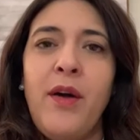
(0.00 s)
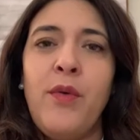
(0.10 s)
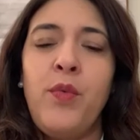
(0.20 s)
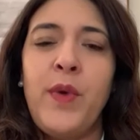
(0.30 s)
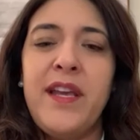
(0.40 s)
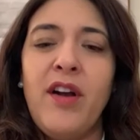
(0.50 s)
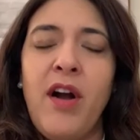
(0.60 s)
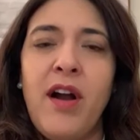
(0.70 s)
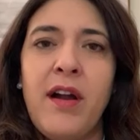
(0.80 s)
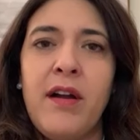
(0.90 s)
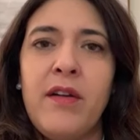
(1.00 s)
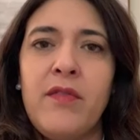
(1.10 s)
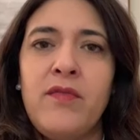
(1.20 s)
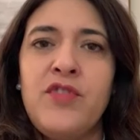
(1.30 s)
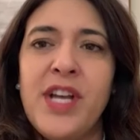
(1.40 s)
We are
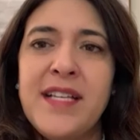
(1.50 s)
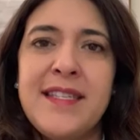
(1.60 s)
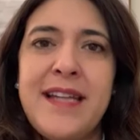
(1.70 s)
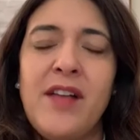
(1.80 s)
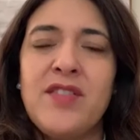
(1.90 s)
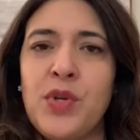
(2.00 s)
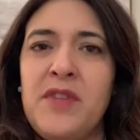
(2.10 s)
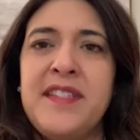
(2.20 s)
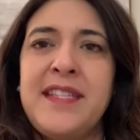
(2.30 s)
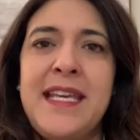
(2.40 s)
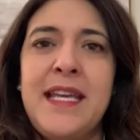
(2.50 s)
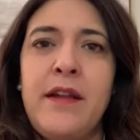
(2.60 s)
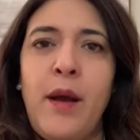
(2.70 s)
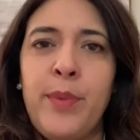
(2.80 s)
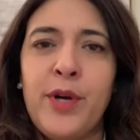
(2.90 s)
just now sort of seeing
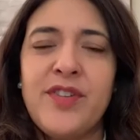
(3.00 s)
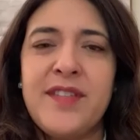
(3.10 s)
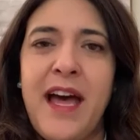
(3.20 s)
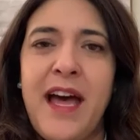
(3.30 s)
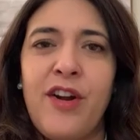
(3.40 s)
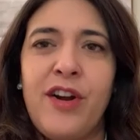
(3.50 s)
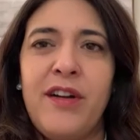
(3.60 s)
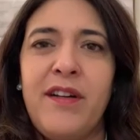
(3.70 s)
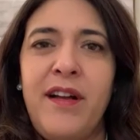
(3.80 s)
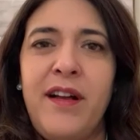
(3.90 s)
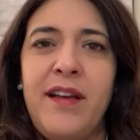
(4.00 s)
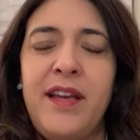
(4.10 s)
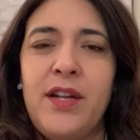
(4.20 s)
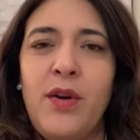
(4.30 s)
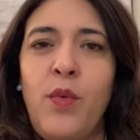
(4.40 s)
numbers that are,
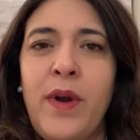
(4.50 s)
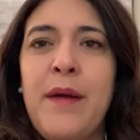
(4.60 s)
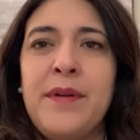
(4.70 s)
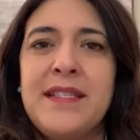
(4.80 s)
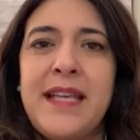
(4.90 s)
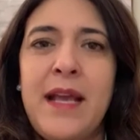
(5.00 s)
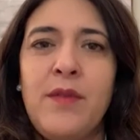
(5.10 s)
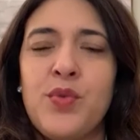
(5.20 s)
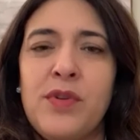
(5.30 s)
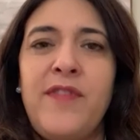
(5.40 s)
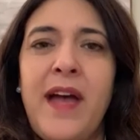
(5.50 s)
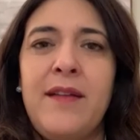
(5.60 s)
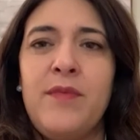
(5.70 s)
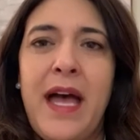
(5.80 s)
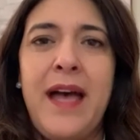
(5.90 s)
what I would say sort of
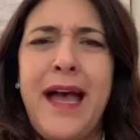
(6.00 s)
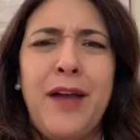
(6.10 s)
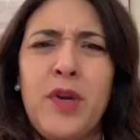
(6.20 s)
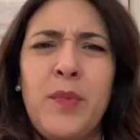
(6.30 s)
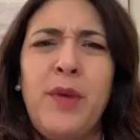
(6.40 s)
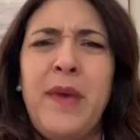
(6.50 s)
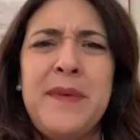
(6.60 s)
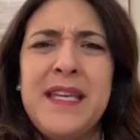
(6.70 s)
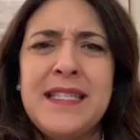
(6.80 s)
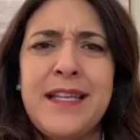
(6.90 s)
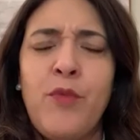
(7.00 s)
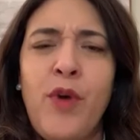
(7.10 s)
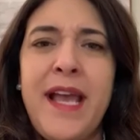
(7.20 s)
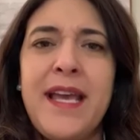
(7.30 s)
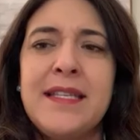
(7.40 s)
equitable, maybe in some
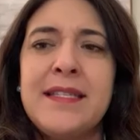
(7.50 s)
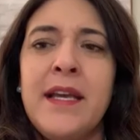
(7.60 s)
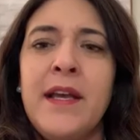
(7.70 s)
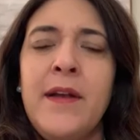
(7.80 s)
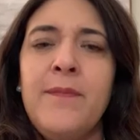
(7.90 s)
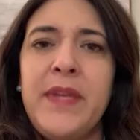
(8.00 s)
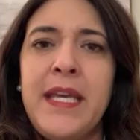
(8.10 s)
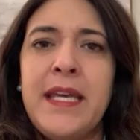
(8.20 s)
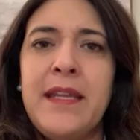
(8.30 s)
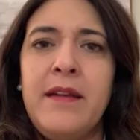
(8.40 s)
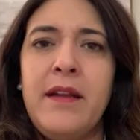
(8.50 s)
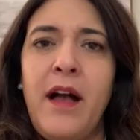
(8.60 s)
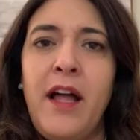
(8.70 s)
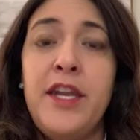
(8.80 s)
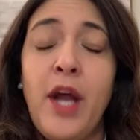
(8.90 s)
ways, in
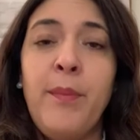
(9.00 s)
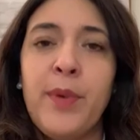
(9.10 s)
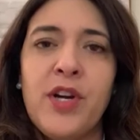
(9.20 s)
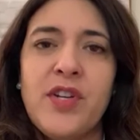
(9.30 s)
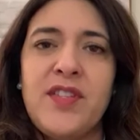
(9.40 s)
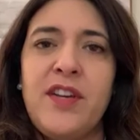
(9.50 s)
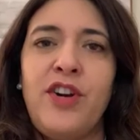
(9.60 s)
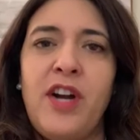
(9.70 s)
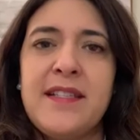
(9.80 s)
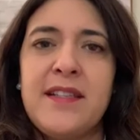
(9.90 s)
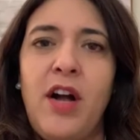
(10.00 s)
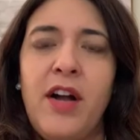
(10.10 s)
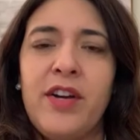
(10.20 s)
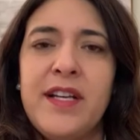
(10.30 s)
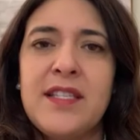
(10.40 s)
numbers across
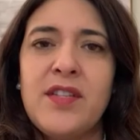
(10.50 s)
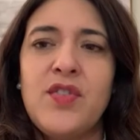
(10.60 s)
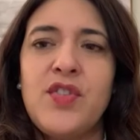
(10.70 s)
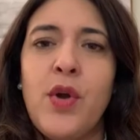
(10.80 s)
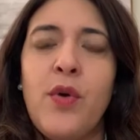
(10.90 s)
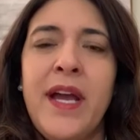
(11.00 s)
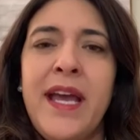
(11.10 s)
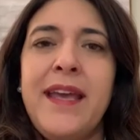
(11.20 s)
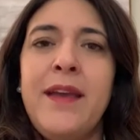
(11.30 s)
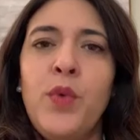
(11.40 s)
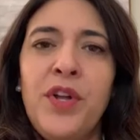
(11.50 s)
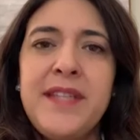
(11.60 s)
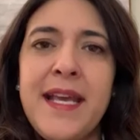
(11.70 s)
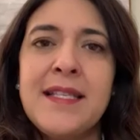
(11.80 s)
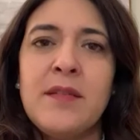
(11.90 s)
Congress. And so it will
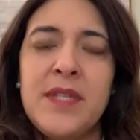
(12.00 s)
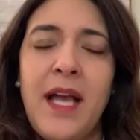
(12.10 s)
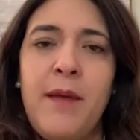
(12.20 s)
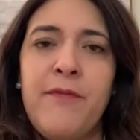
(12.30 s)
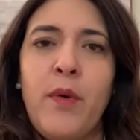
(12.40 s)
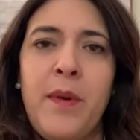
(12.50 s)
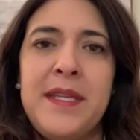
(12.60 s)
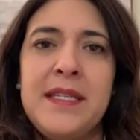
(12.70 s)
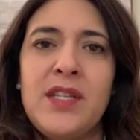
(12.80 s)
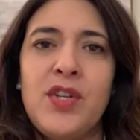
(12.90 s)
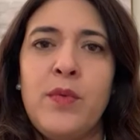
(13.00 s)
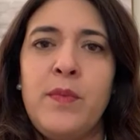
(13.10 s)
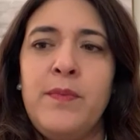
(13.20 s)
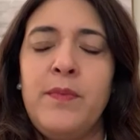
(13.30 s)
take some time for women to,